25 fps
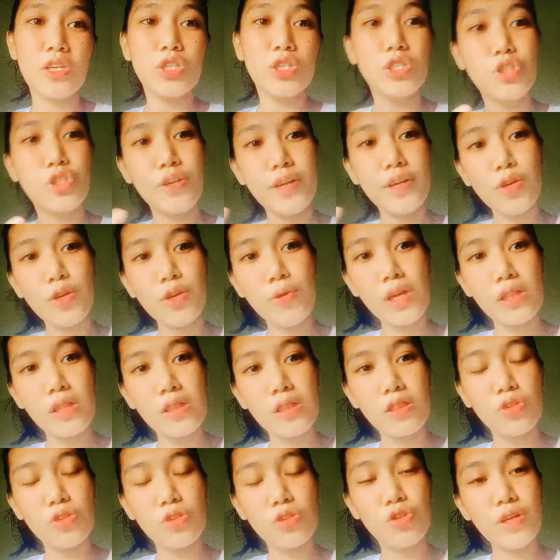during
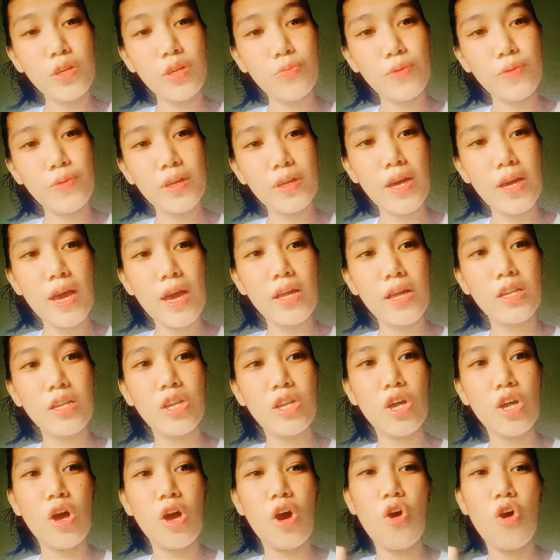weekend
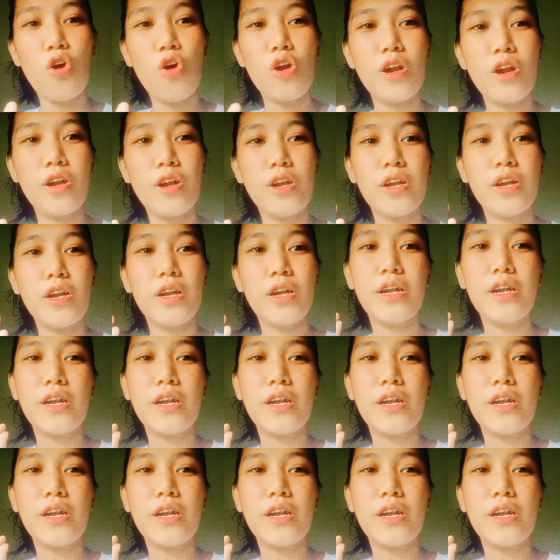or